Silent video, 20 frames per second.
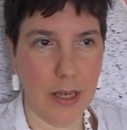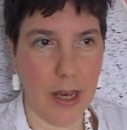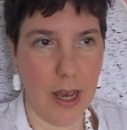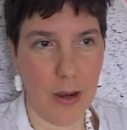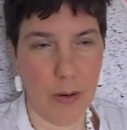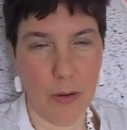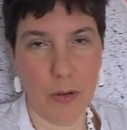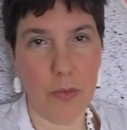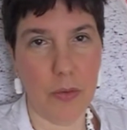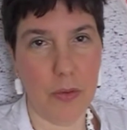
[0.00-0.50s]
I
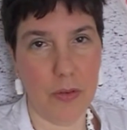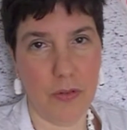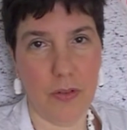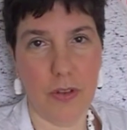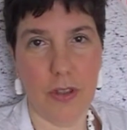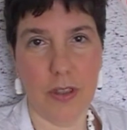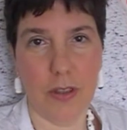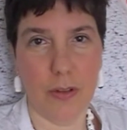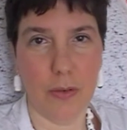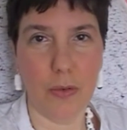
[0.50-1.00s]
would
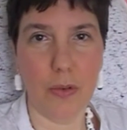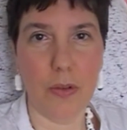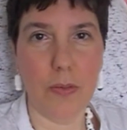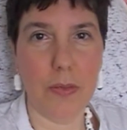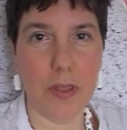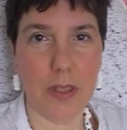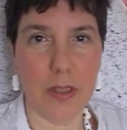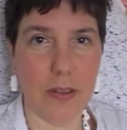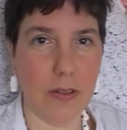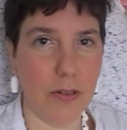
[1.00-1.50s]
prefer a swim
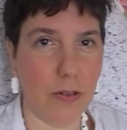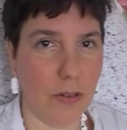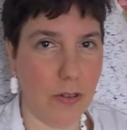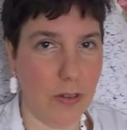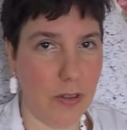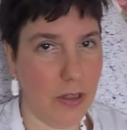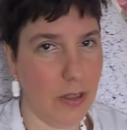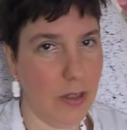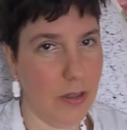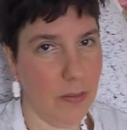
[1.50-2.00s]
in the
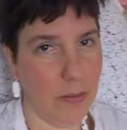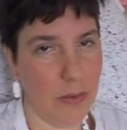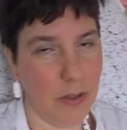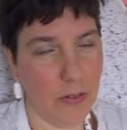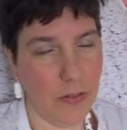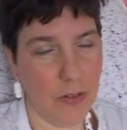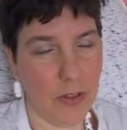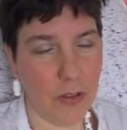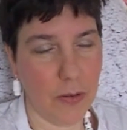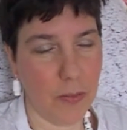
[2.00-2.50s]
sea
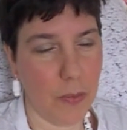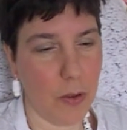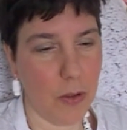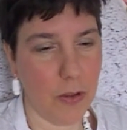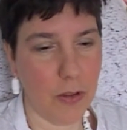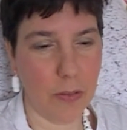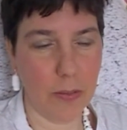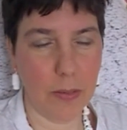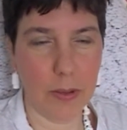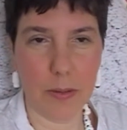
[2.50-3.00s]
if it's
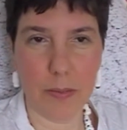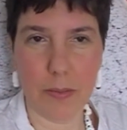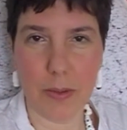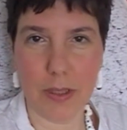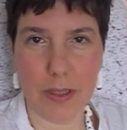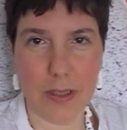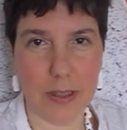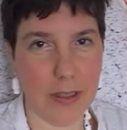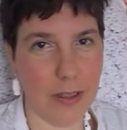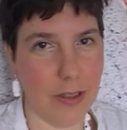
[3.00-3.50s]
possible,
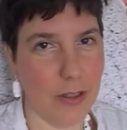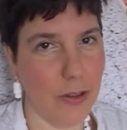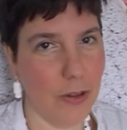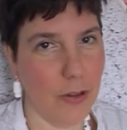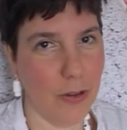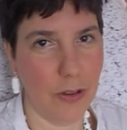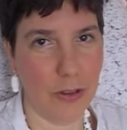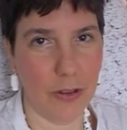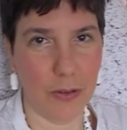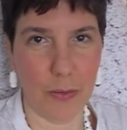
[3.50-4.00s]
but
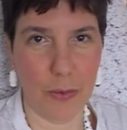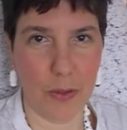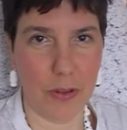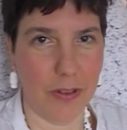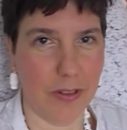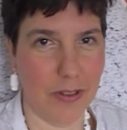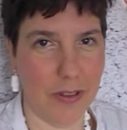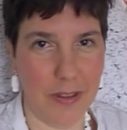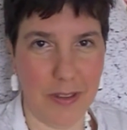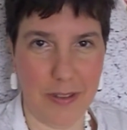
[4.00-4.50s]
not
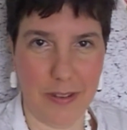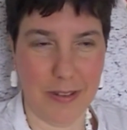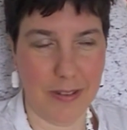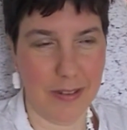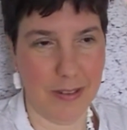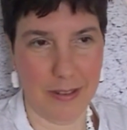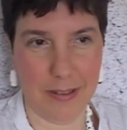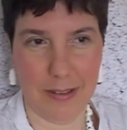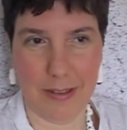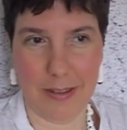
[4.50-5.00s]
with
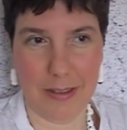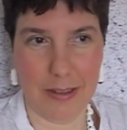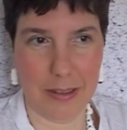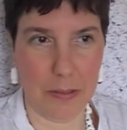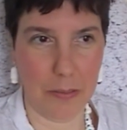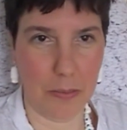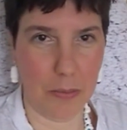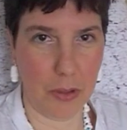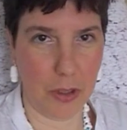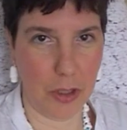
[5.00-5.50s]
this
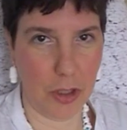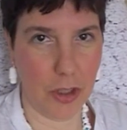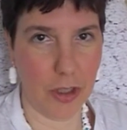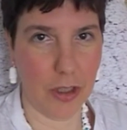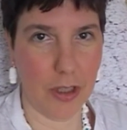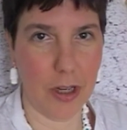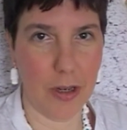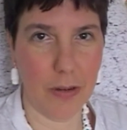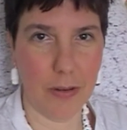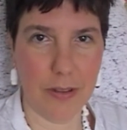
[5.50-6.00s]

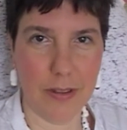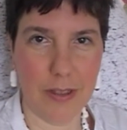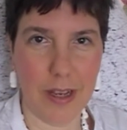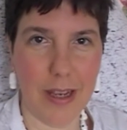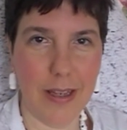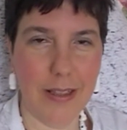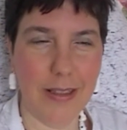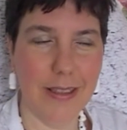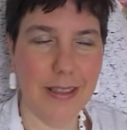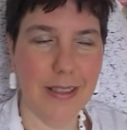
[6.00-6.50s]
temperature
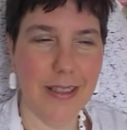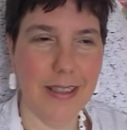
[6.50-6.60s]
outside.